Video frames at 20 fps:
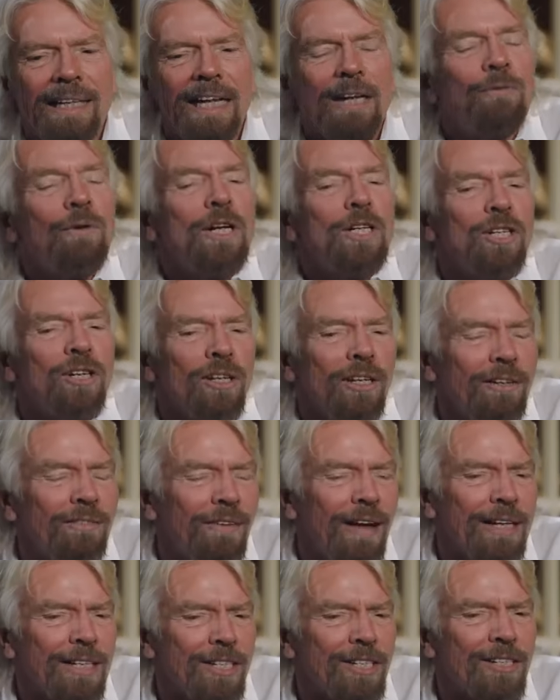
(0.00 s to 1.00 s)
The original
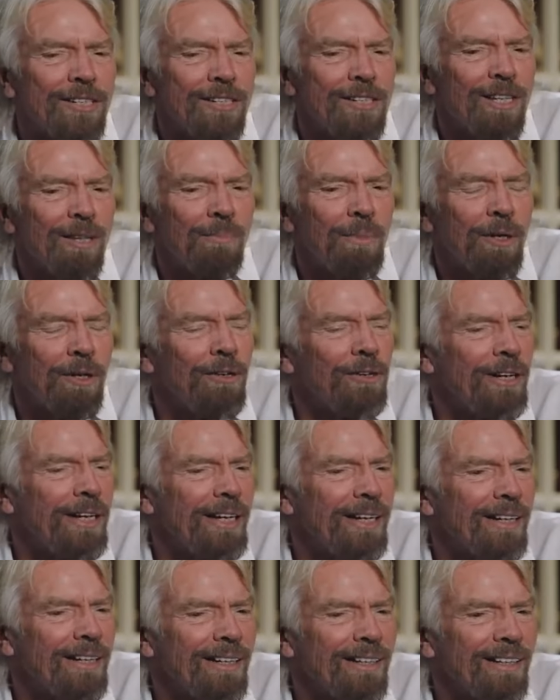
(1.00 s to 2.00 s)
adventures, the
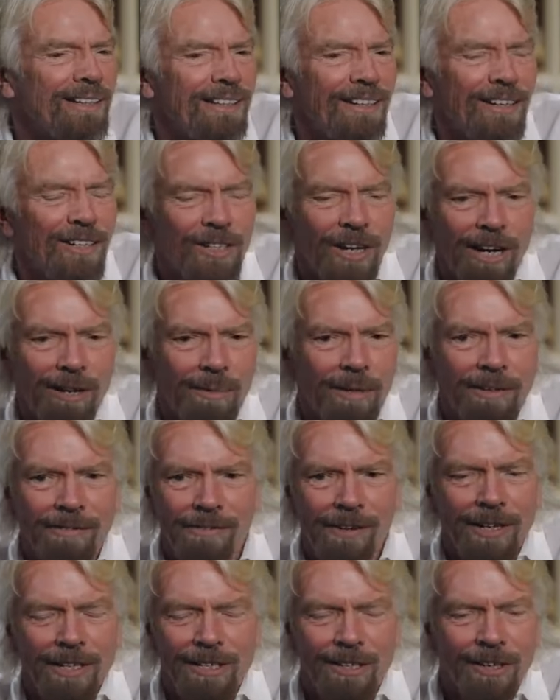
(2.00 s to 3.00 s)
ballooning, trying to be the
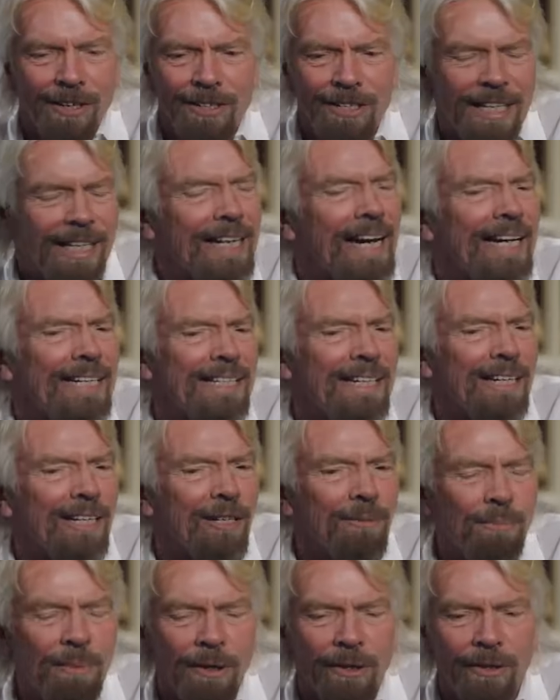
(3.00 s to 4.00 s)
first across the Atlantic in
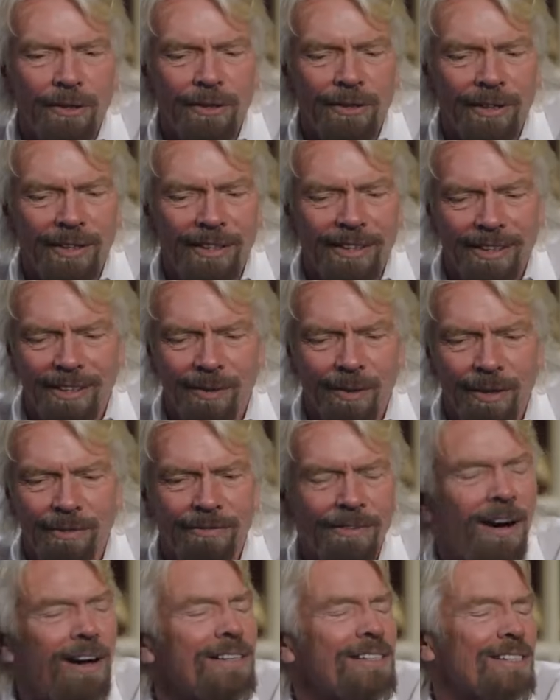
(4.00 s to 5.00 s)
a balloon, or the
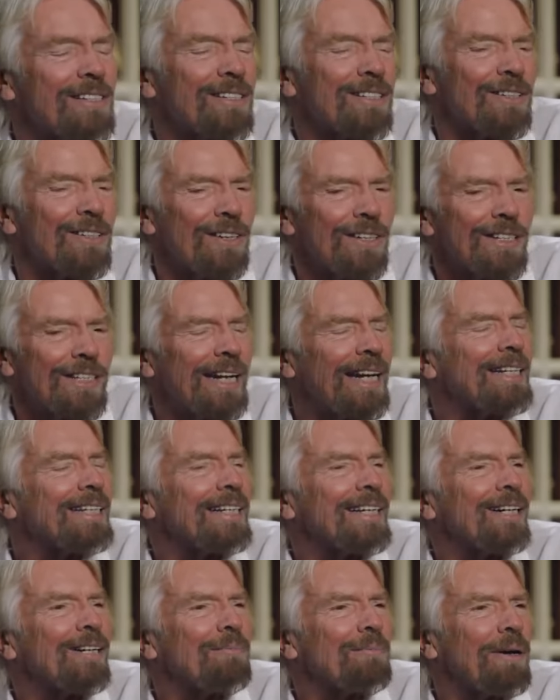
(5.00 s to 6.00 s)
fastest across the
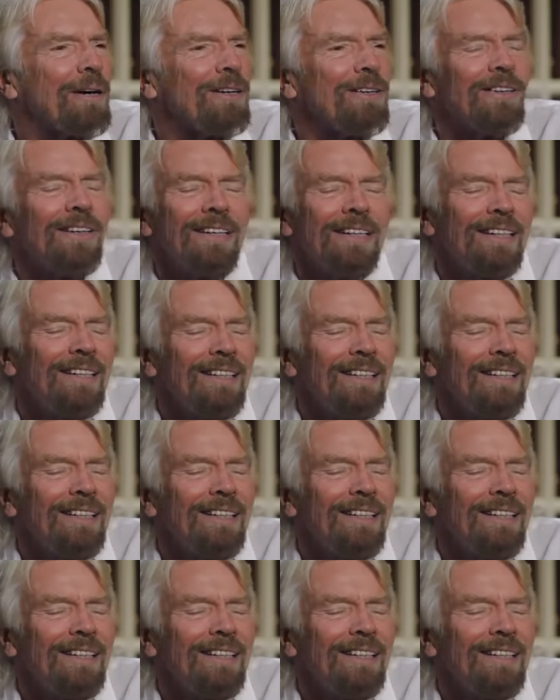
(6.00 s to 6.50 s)
Atlantic in a boat,